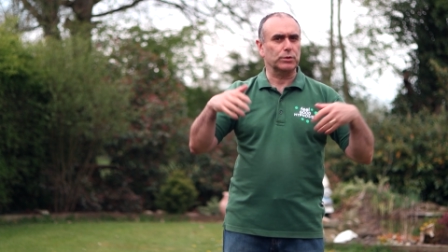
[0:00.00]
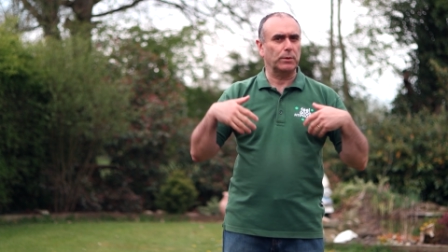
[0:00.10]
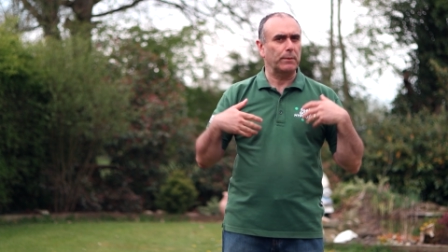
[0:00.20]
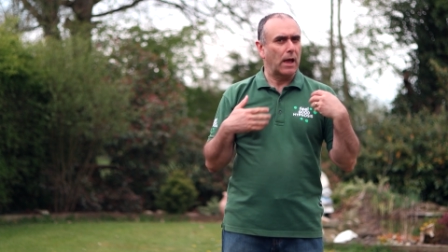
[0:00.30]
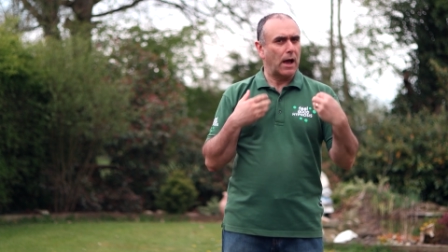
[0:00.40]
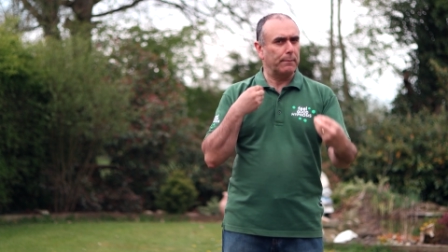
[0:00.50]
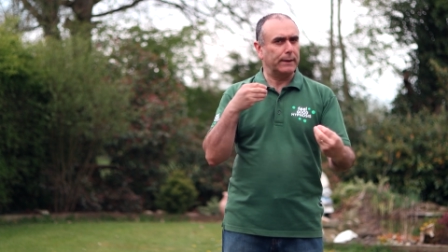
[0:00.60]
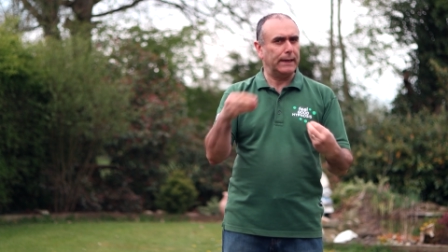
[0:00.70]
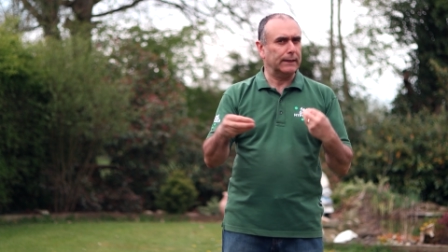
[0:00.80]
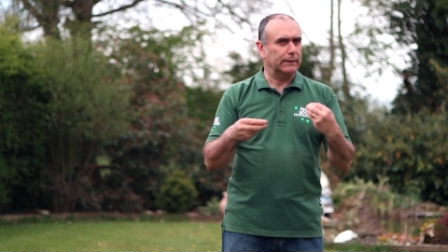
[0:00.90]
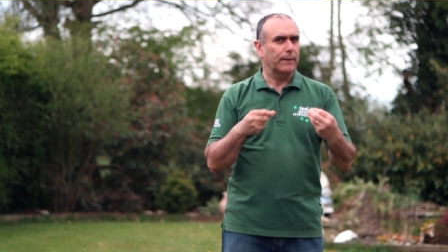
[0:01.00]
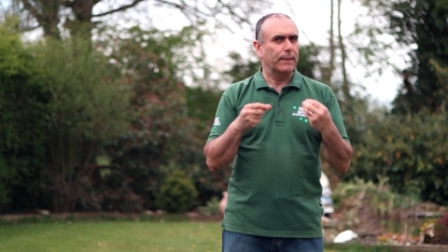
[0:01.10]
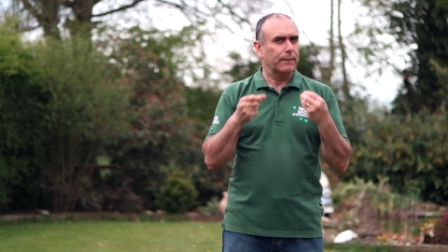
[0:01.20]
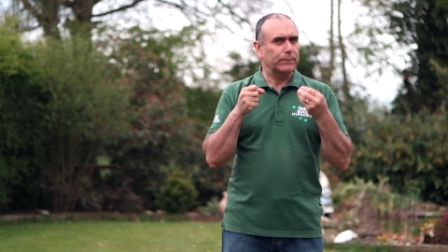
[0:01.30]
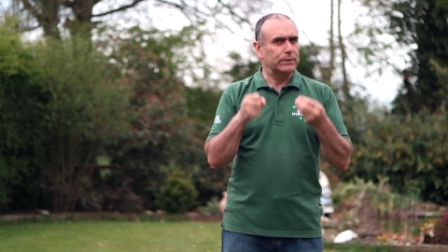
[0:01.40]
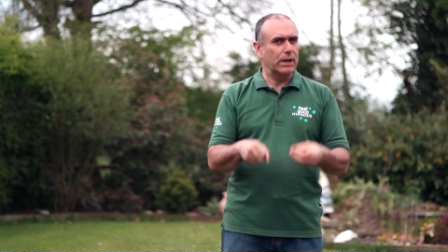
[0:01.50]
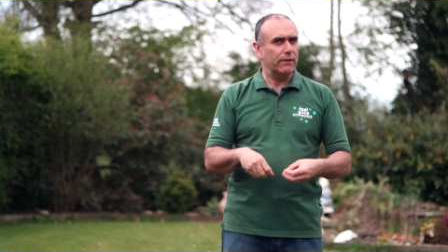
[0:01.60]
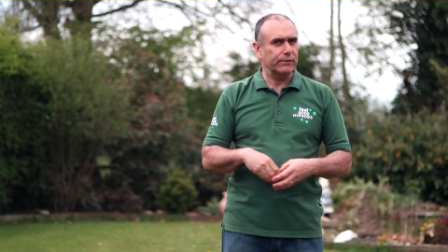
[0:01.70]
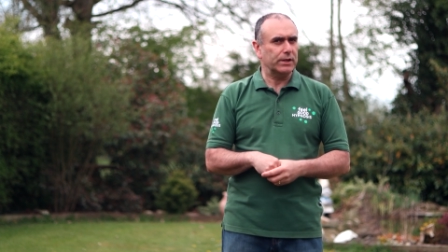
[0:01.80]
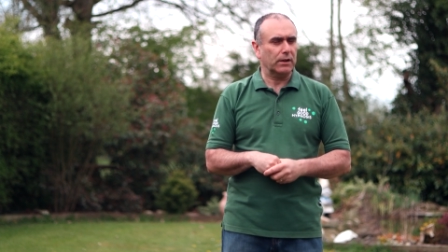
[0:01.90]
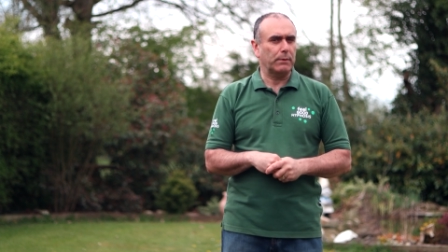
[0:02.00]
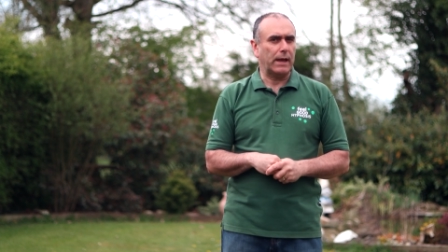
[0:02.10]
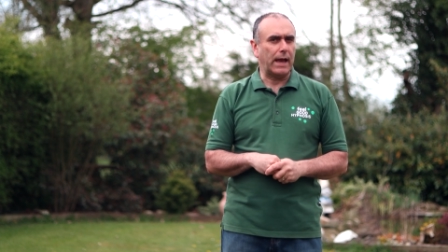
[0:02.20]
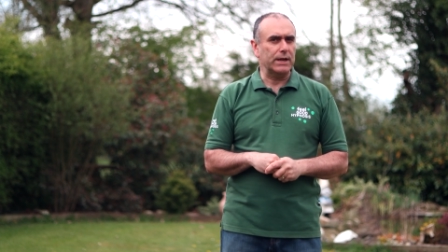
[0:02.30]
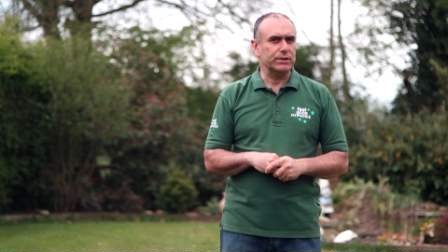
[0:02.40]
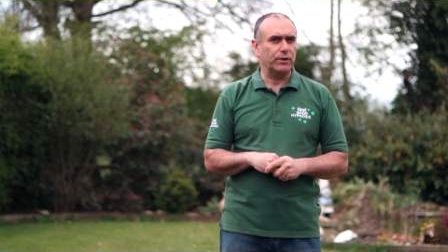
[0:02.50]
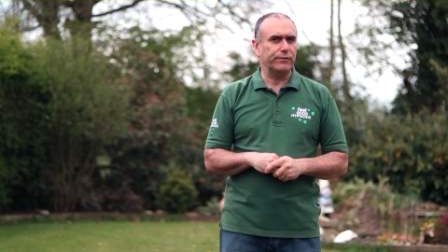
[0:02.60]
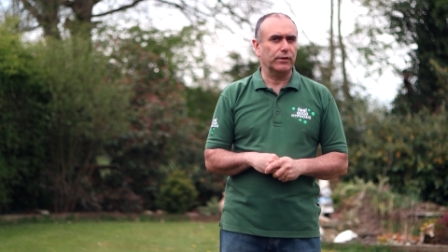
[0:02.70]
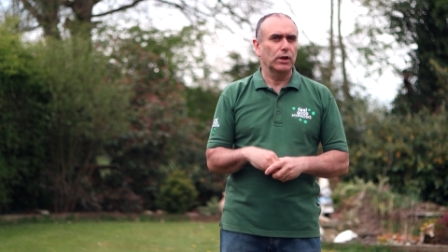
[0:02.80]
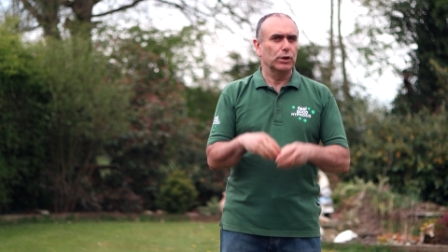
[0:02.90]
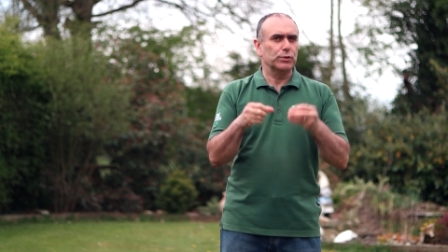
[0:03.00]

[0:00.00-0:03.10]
So I'm again never taking my eyes off her